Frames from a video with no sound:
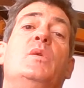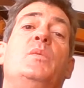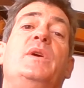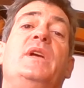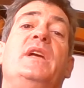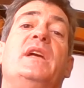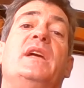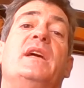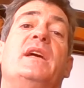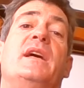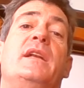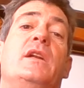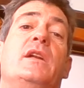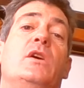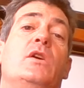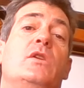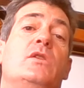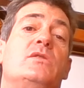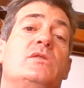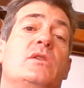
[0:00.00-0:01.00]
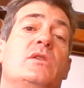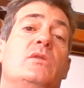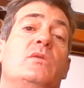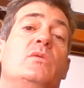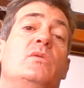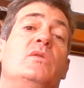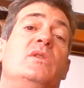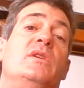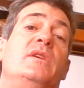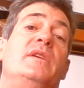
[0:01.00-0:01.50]
we can
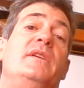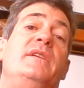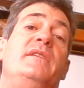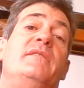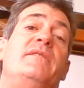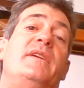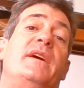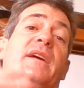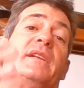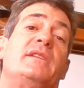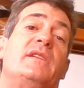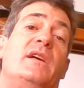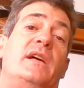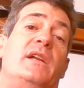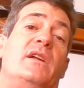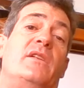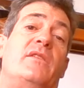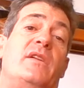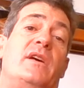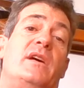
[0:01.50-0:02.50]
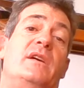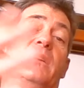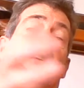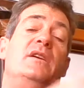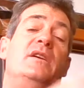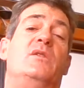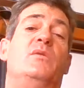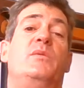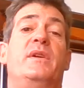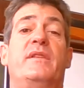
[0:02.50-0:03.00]
also infect another
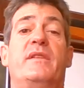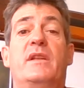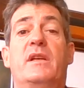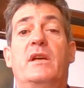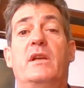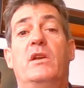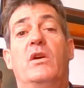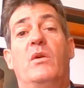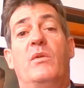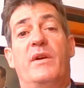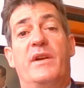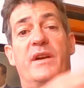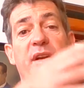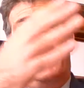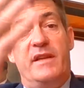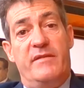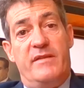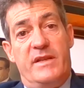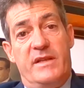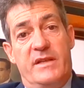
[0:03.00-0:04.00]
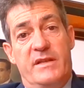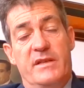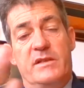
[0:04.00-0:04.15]
with a lower even.